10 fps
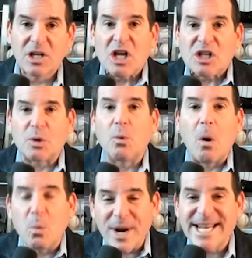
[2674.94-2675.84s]
So what
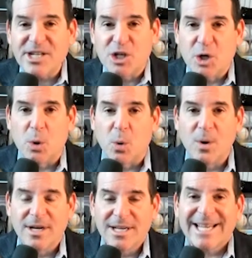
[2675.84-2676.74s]
we
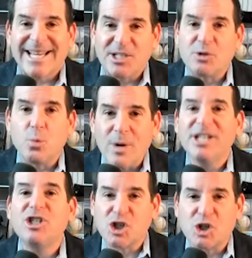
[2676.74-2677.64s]
do is we
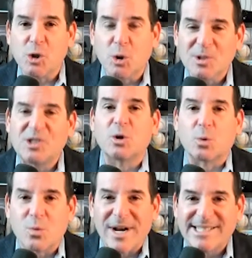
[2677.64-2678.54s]
choose the
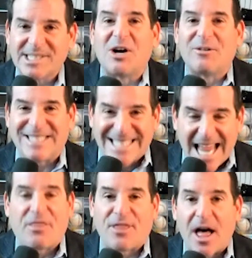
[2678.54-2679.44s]
risk of
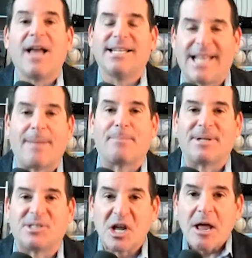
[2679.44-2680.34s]
death on
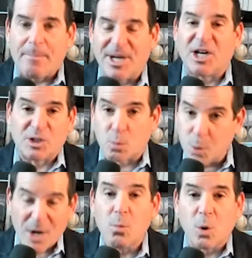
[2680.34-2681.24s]
campus because
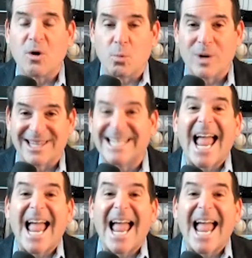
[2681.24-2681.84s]
we weren't willing,